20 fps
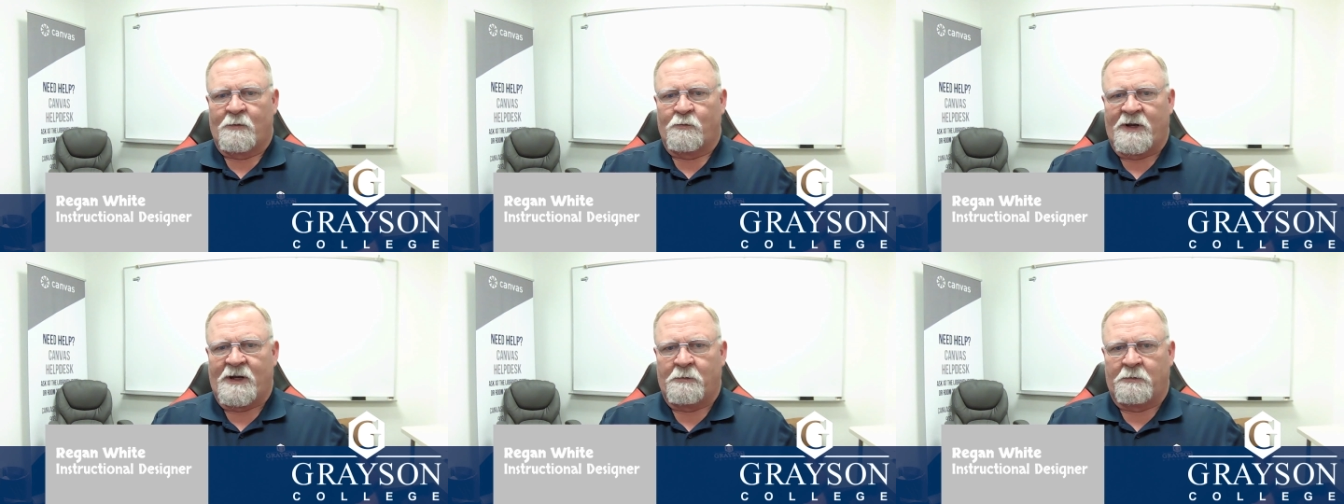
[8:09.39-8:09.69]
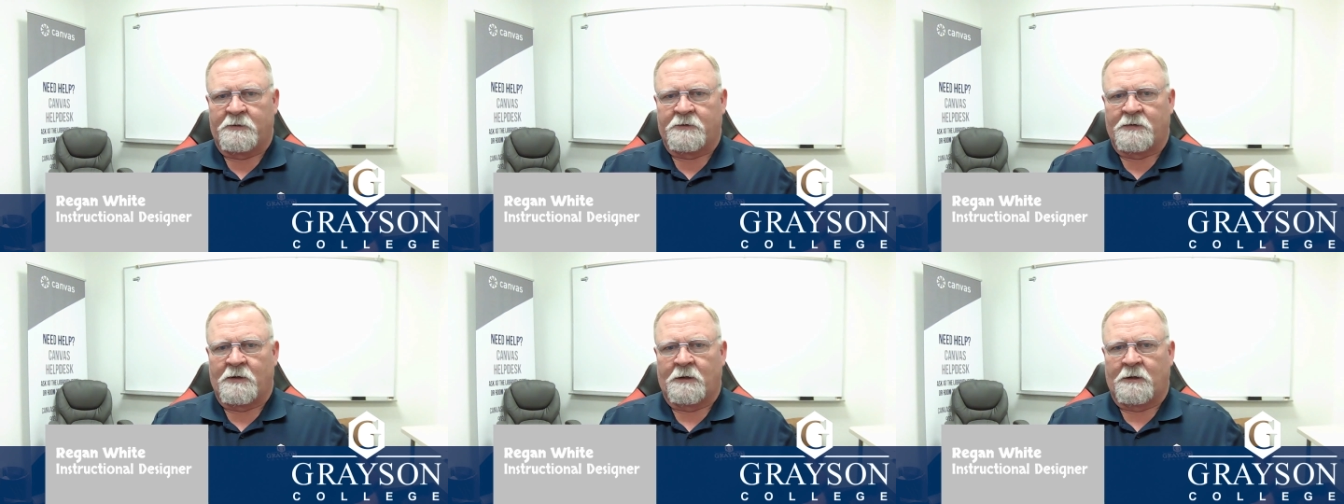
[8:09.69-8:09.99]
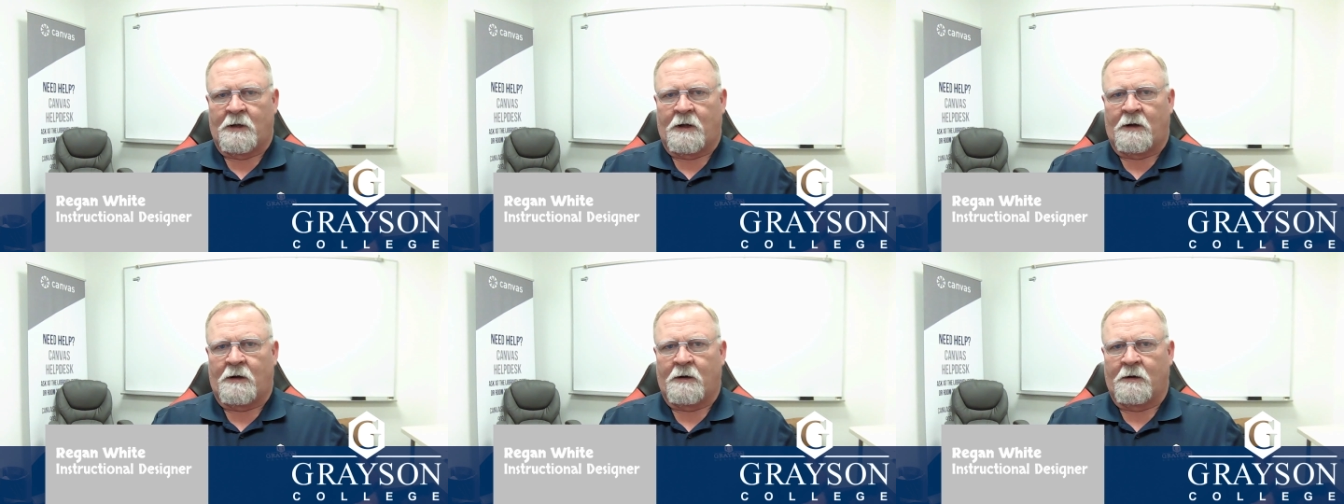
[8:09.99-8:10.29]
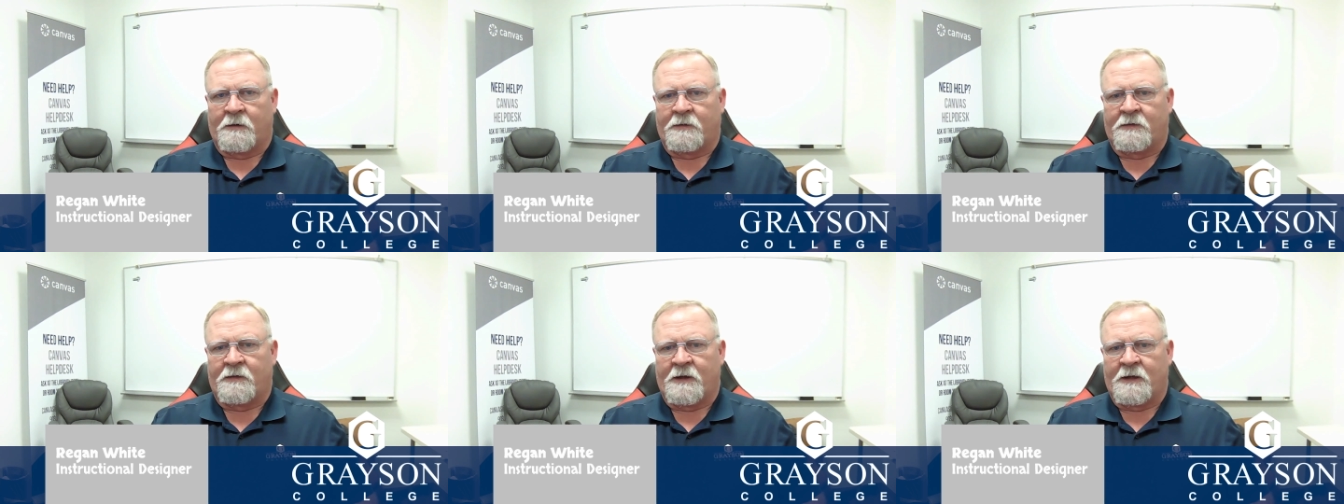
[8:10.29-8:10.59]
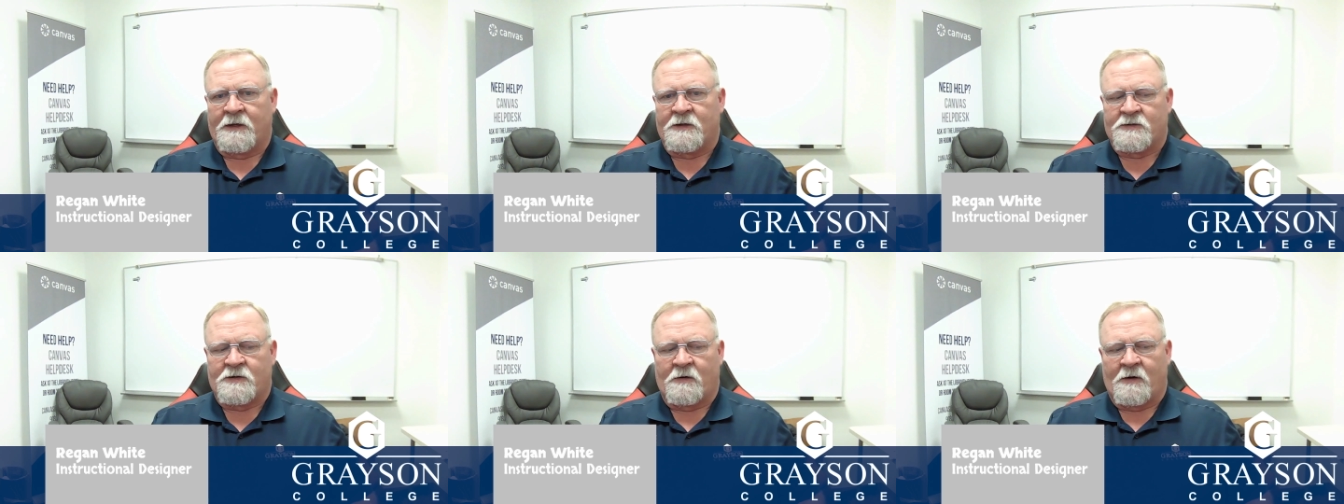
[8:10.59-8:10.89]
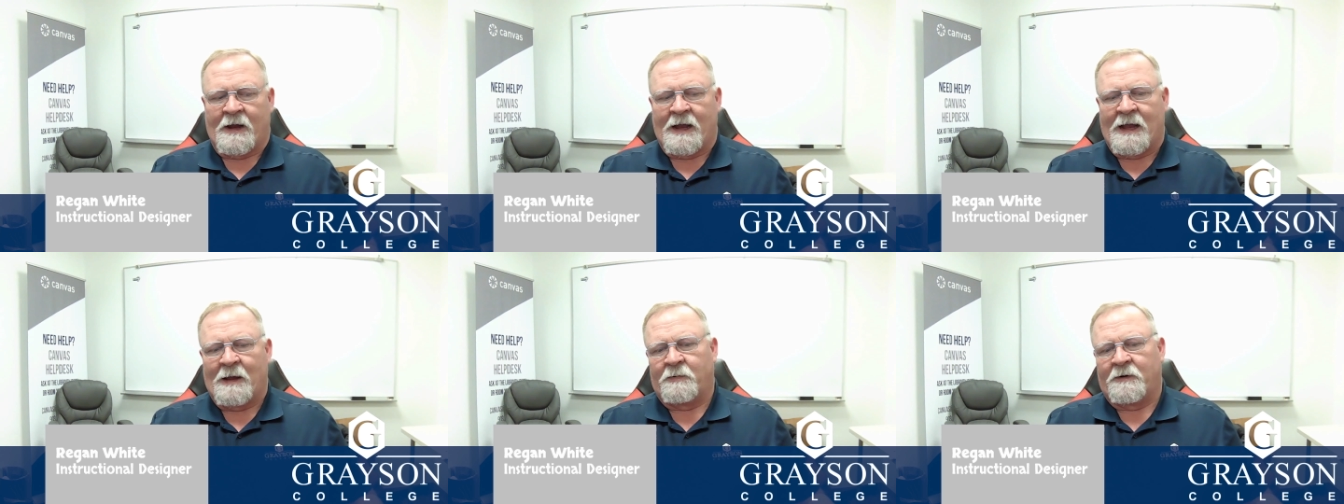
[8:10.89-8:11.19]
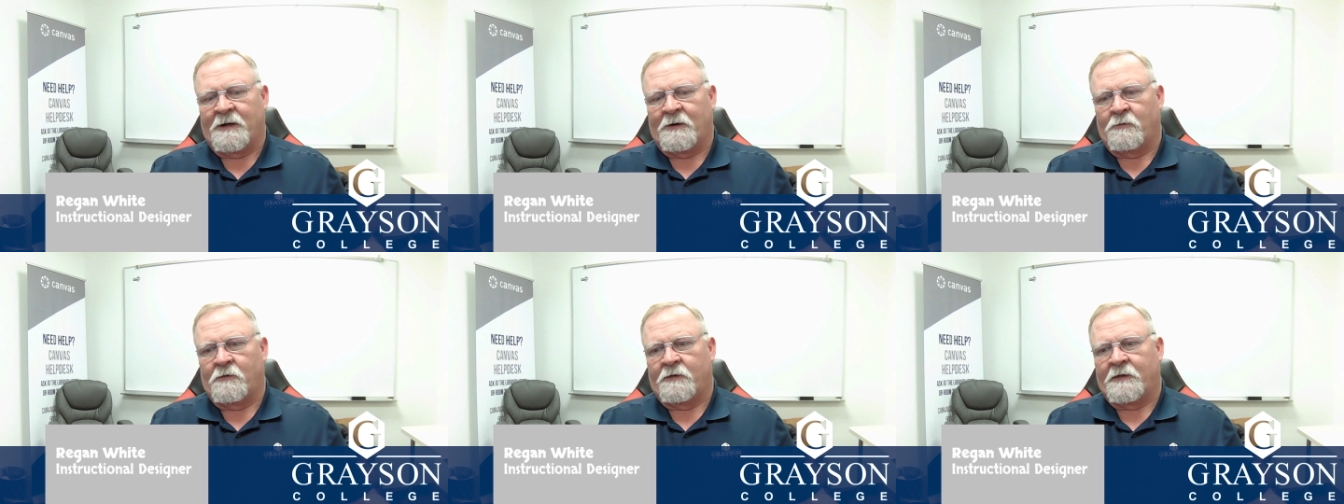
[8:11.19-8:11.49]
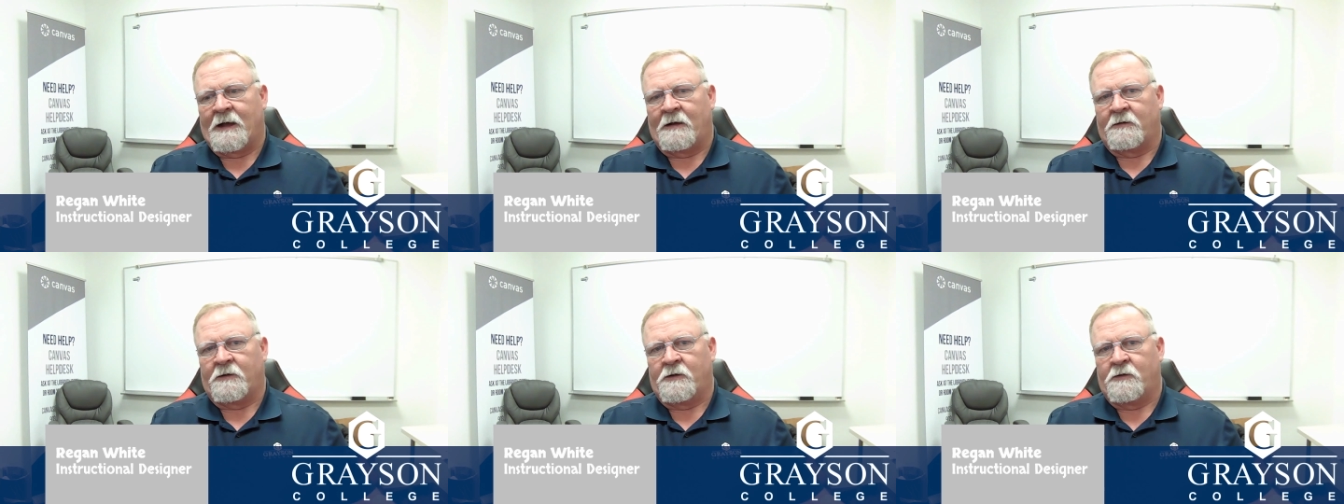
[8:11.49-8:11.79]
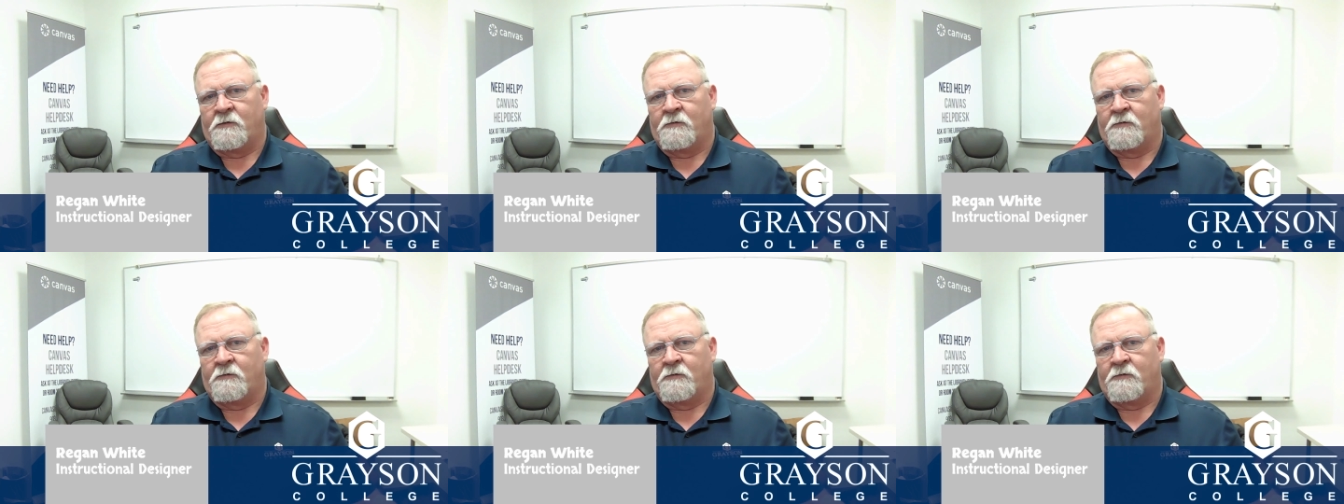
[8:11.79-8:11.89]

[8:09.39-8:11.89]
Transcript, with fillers: be able to log things that are happening without